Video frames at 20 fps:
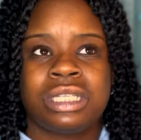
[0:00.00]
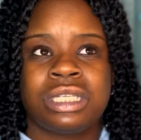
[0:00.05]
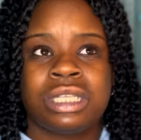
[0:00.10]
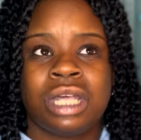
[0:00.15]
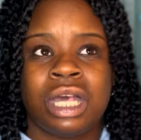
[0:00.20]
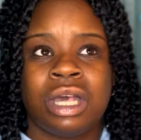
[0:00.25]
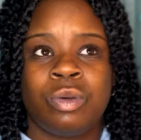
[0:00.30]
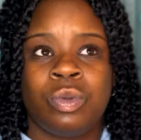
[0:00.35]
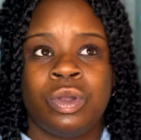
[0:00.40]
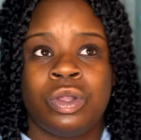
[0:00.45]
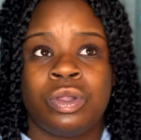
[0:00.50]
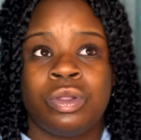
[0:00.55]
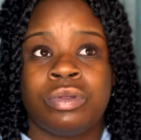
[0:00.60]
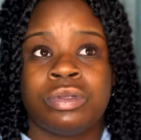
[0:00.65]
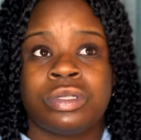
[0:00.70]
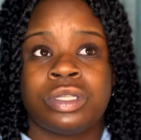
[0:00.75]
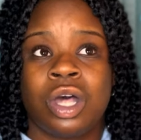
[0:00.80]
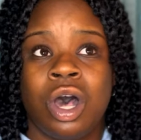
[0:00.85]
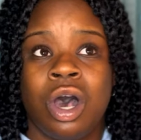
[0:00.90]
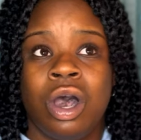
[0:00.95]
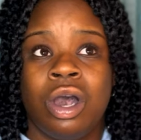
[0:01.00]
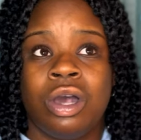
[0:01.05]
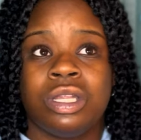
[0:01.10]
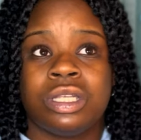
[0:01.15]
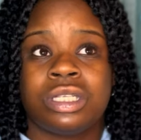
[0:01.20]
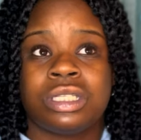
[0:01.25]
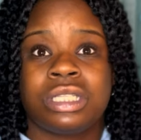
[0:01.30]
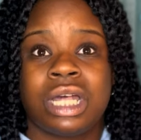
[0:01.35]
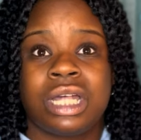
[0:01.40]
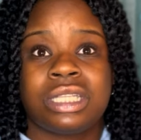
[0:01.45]
is like one of those
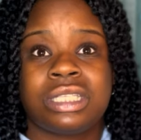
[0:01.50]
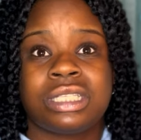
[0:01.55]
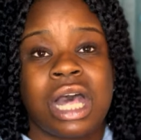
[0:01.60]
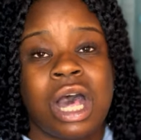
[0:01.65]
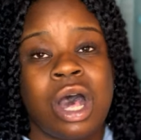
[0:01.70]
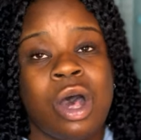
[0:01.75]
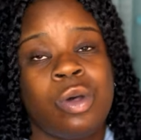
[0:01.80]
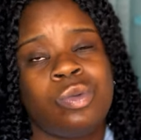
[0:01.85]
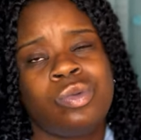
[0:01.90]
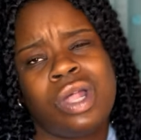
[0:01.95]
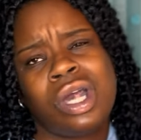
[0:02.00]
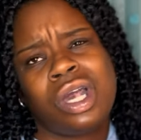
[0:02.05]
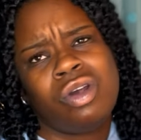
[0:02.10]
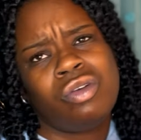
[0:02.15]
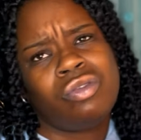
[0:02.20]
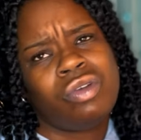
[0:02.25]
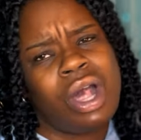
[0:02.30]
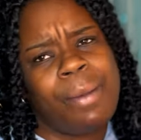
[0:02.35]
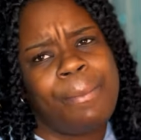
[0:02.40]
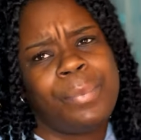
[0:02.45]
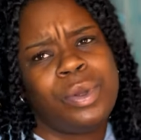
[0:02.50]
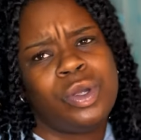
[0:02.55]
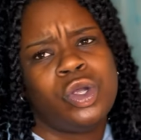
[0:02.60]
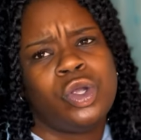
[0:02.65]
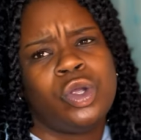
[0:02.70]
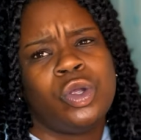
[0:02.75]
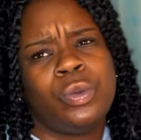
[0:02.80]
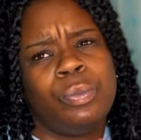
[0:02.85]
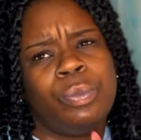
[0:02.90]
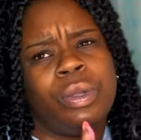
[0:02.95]
artists that sound like a
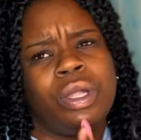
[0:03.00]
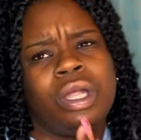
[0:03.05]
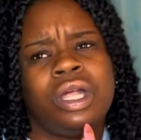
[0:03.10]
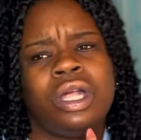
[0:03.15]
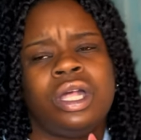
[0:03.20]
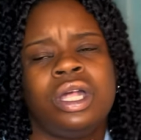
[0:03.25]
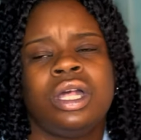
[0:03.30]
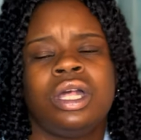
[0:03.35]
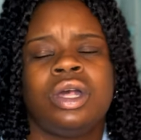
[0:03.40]
rapper, but